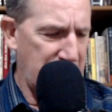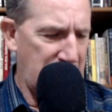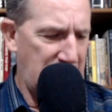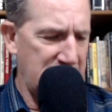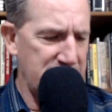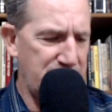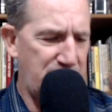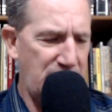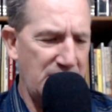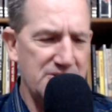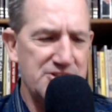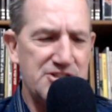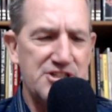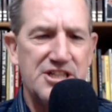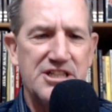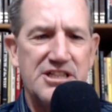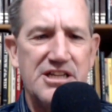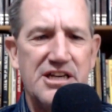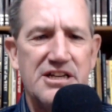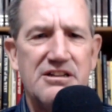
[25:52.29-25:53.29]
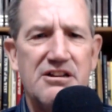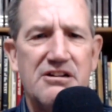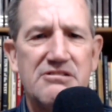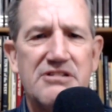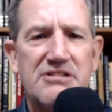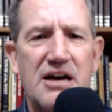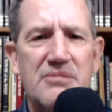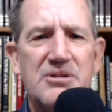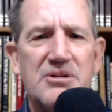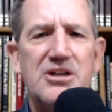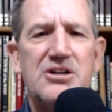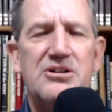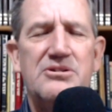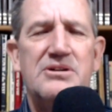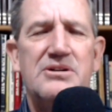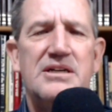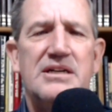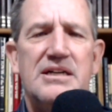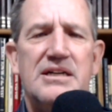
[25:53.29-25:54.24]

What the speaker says: I probably should have done a long time ago.